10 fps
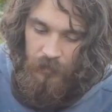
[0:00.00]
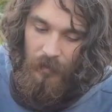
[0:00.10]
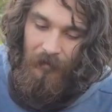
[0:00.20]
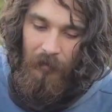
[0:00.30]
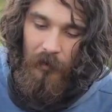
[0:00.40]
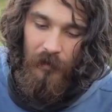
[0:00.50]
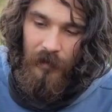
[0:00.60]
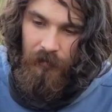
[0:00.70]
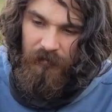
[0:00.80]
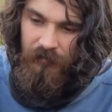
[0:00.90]
to have a
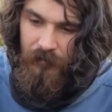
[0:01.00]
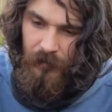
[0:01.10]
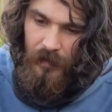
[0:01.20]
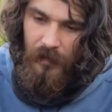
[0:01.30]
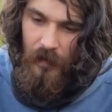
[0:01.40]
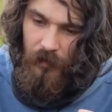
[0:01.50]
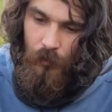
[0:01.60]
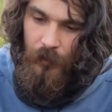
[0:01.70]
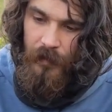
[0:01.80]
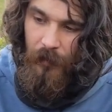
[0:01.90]
more
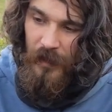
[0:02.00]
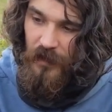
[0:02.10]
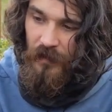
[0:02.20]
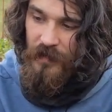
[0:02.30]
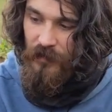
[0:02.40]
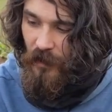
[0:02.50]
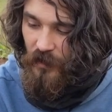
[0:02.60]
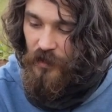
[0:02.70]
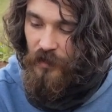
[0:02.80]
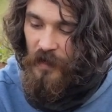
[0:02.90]
three-dimensional
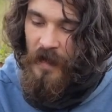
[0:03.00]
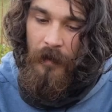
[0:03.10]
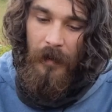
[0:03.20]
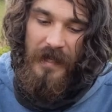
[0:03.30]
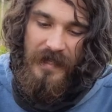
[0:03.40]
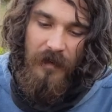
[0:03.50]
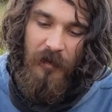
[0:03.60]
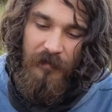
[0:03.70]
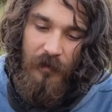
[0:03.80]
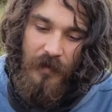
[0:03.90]
structure, but at some
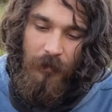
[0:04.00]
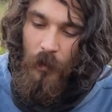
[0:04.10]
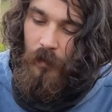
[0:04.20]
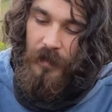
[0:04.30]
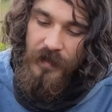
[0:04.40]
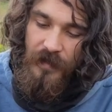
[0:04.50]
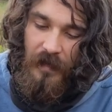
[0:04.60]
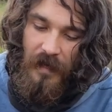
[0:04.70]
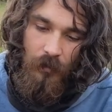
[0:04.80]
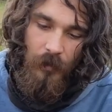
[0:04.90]
of those points the
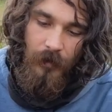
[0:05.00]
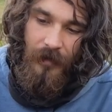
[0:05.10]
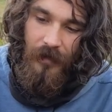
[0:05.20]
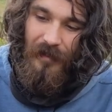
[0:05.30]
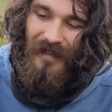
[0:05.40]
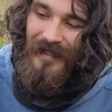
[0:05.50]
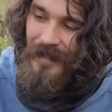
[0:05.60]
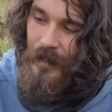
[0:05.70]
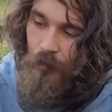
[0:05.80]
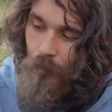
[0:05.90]
lacquer did not adhere